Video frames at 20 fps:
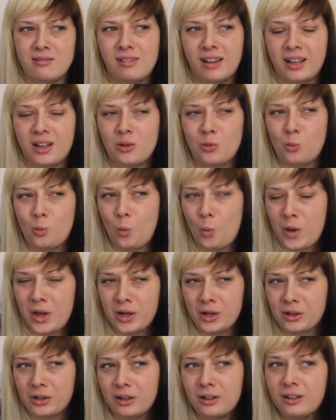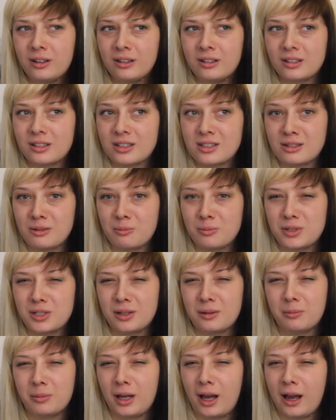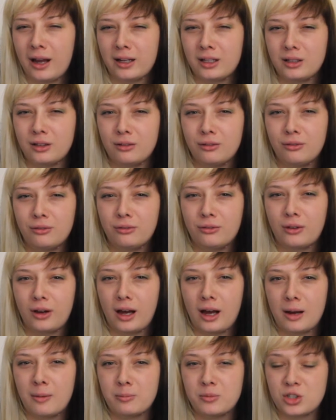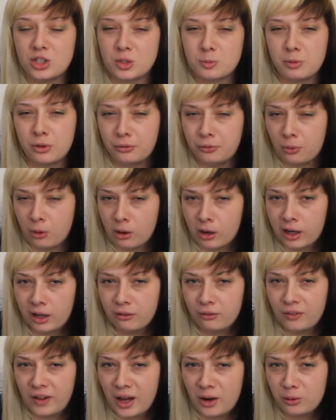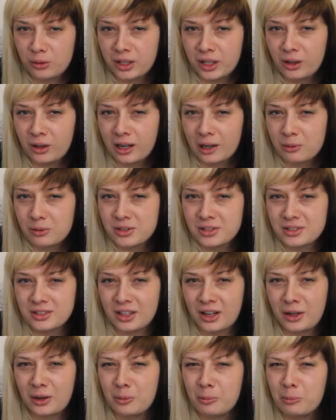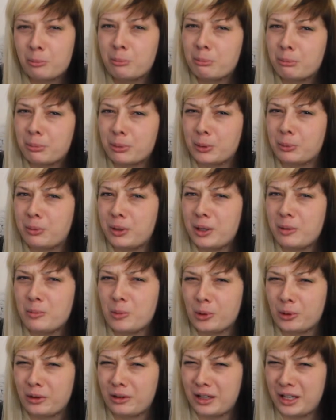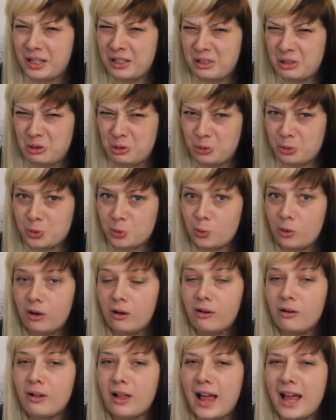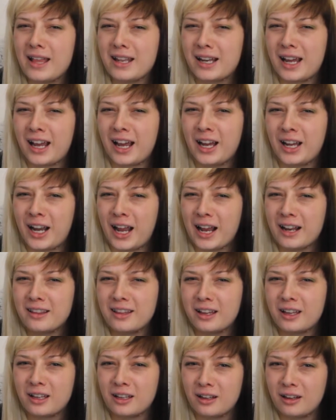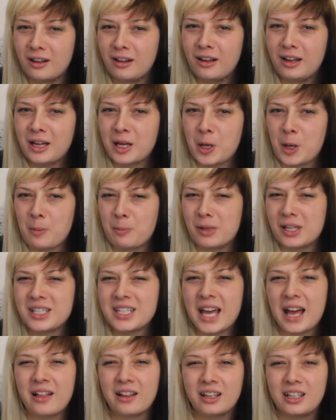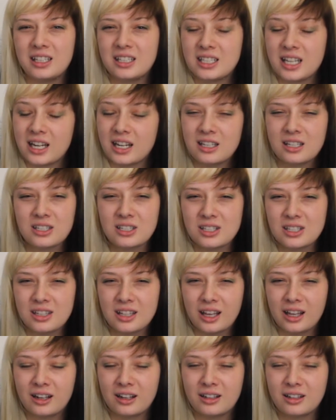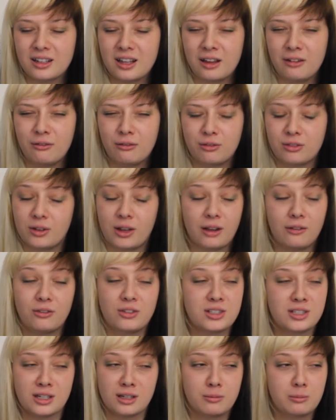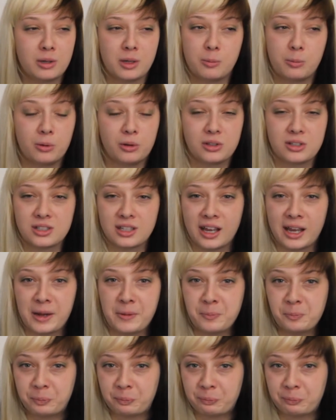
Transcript: like weird symptom kind of, just before I had found out, I was kind of burping more than usual, and I kind of had like a metallic-y taste that I've seen people say